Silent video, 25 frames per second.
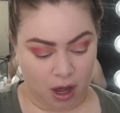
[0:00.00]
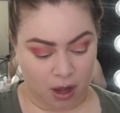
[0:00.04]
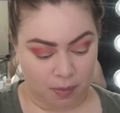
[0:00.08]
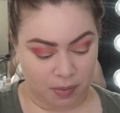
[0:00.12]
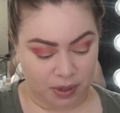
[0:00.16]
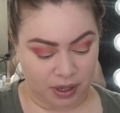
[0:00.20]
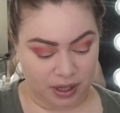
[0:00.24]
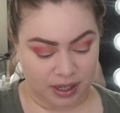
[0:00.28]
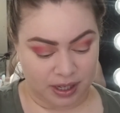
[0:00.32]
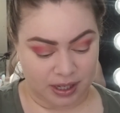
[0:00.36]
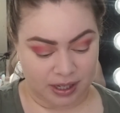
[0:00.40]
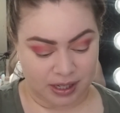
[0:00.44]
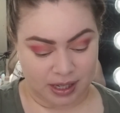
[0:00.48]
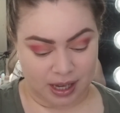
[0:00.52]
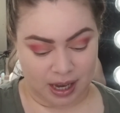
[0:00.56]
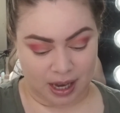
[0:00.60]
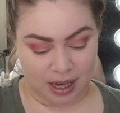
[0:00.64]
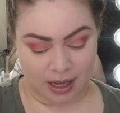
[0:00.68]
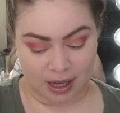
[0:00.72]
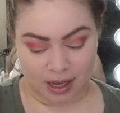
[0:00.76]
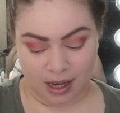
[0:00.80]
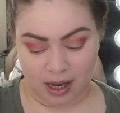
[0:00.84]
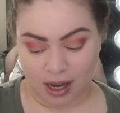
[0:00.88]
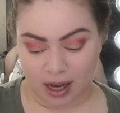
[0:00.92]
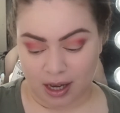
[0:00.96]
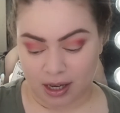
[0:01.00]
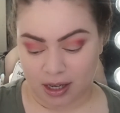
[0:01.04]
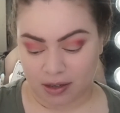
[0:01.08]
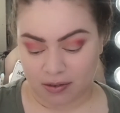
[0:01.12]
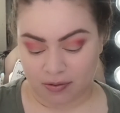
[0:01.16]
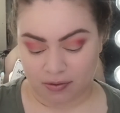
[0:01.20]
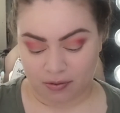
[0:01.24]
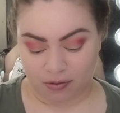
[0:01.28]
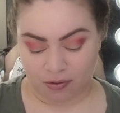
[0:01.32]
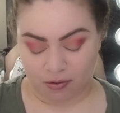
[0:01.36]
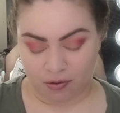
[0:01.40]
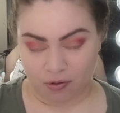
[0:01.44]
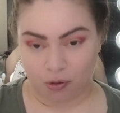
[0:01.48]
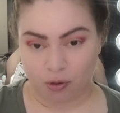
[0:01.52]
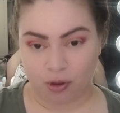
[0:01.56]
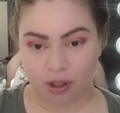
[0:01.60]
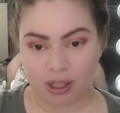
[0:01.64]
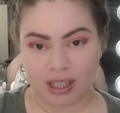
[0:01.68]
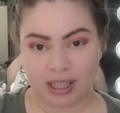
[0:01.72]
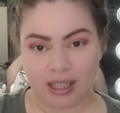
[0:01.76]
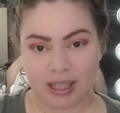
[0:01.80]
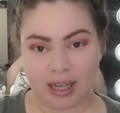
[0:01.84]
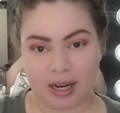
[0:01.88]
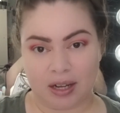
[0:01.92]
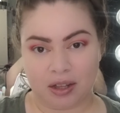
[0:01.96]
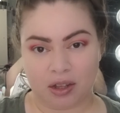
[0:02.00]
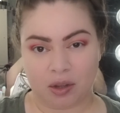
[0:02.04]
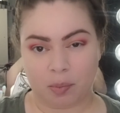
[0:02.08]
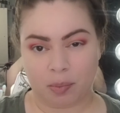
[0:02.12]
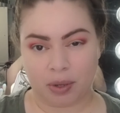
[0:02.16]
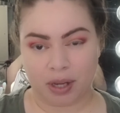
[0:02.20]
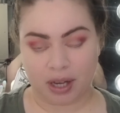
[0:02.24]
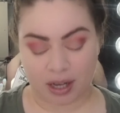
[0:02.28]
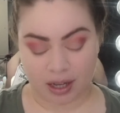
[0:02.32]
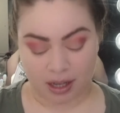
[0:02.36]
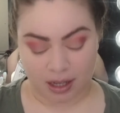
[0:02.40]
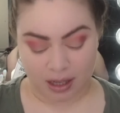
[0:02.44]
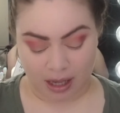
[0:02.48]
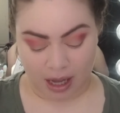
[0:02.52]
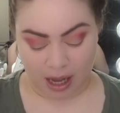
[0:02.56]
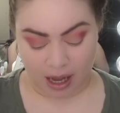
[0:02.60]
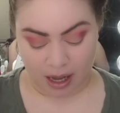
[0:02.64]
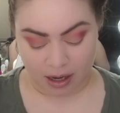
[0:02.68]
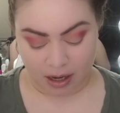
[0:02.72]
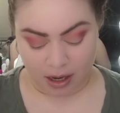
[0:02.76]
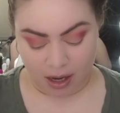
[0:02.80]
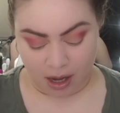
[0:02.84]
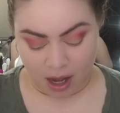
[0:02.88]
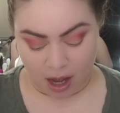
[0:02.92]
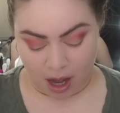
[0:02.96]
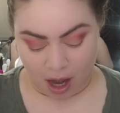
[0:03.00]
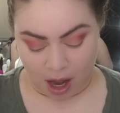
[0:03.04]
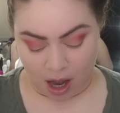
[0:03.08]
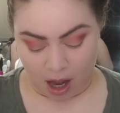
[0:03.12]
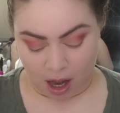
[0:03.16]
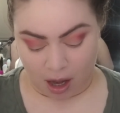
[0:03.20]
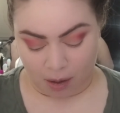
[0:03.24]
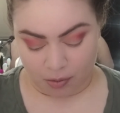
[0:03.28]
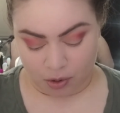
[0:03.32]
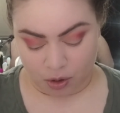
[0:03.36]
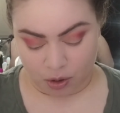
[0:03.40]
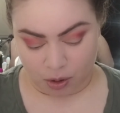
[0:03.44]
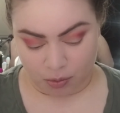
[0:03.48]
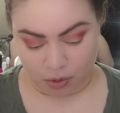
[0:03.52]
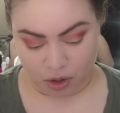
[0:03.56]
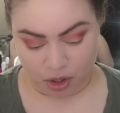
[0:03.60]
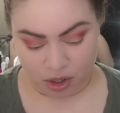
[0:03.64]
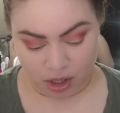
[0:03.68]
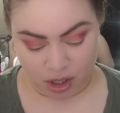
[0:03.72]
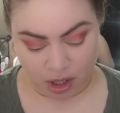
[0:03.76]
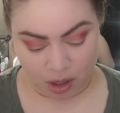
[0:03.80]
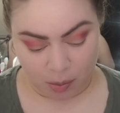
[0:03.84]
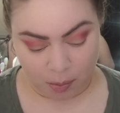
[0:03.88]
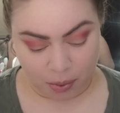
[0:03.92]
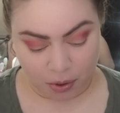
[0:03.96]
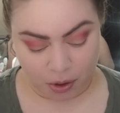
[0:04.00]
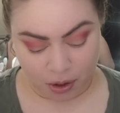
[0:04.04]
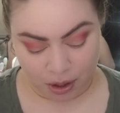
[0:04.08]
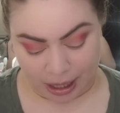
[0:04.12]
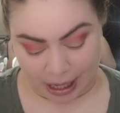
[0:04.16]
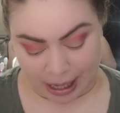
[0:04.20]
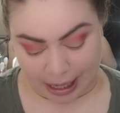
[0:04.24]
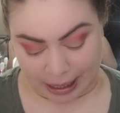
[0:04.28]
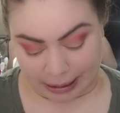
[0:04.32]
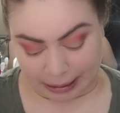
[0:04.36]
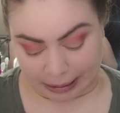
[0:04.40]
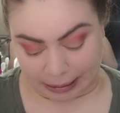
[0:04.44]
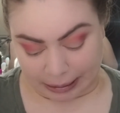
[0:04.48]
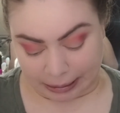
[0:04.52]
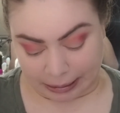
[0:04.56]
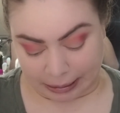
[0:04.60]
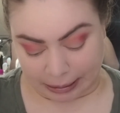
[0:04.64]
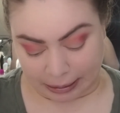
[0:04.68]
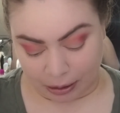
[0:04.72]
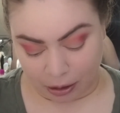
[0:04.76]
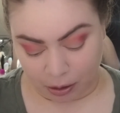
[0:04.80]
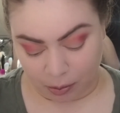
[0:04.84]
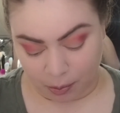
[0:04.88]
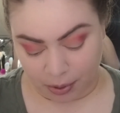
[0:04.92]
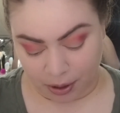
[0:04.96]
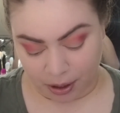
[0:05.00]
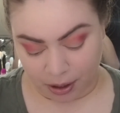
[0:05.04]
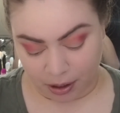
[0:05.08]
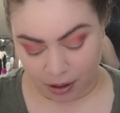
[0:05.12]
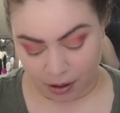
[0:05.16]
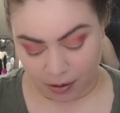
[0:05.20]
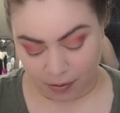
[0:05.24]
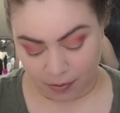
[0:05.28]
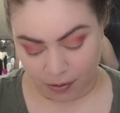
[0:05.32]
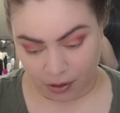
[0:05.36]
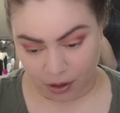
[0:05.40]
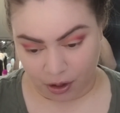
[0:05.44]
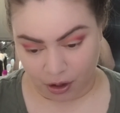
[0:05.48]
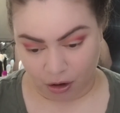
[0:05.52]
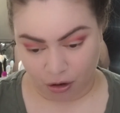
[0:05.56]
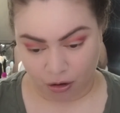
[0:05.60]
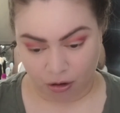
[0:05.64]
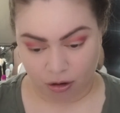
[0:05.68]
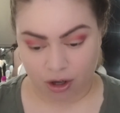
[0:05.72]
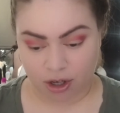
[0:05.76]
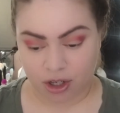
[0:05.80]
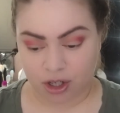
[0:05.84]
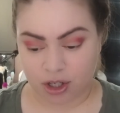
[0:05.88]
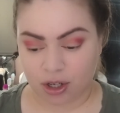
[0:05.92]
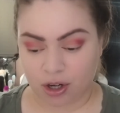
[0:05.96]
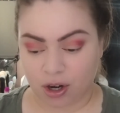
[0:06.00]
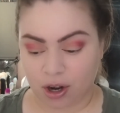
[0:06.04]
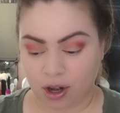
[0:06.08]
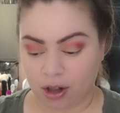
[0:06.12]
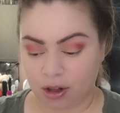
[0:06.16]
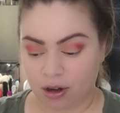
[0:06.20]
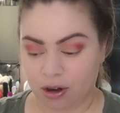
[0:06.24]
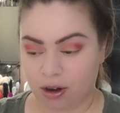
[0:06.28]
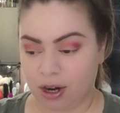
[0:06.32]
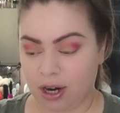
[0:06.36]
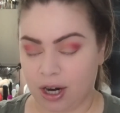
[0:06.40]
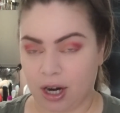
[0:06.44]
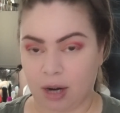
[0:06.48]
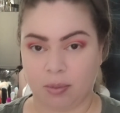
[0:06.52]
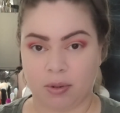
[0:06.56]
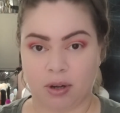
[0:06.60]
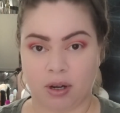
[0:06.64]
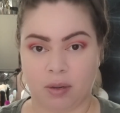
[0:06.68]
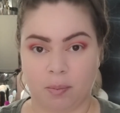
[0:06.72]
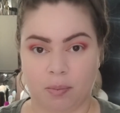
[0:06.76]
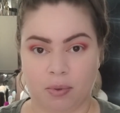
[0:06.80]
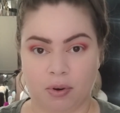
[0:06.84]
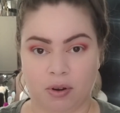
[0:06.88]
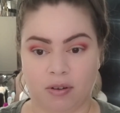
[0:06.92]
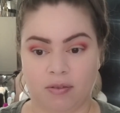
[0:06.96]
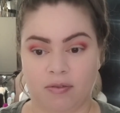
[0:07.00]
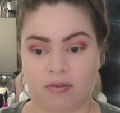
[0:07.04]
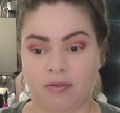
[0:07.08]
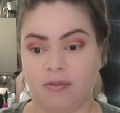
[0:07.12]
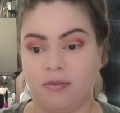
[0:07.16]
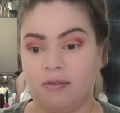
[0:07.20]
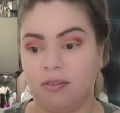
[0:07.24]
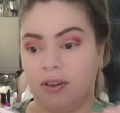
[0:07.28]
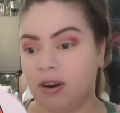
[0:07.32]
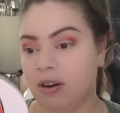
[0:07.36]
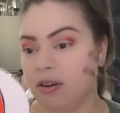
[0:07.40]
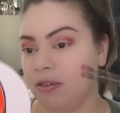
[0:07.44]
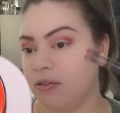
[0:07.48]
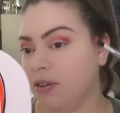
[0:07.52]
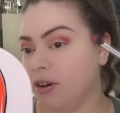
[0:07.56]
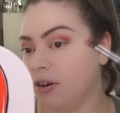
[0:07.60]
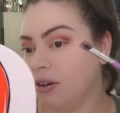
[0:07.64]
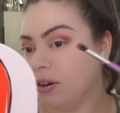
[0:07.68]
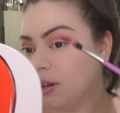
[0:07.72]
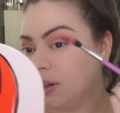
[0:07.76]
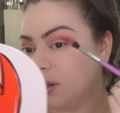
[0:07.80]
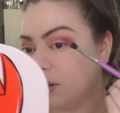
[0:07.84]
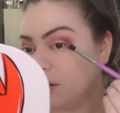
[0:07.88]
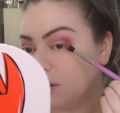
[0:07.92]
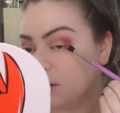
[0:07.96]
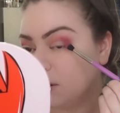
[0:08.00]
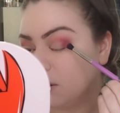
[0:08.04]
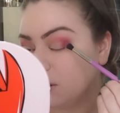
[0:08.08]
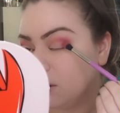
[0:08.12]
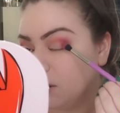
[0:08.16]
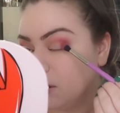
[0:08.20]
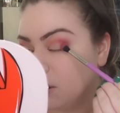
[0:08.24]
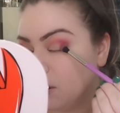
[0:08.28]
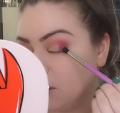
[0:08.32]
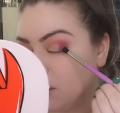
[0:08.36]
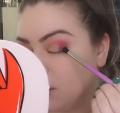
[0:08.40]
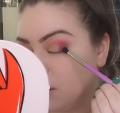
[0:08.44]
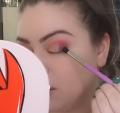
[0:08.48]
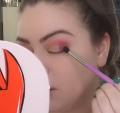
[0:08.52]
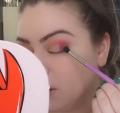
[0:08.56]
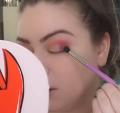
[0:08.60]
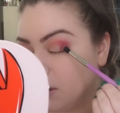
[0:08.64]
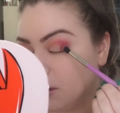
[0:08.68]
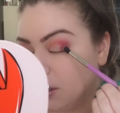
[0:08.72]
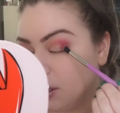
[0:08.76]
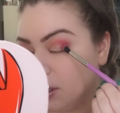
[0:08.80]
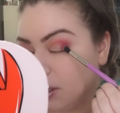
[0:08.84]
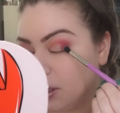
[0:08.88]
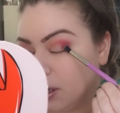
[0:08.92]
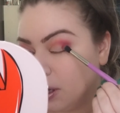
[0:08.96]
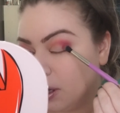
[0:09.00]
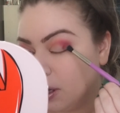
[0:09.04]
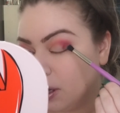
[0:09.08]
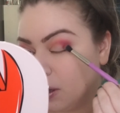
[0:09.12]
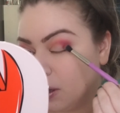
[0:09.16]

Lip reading: because I kind of really like the pink a lot. So I'm just going to put a little bit of the Crush color, and I'm going to put very, very little in the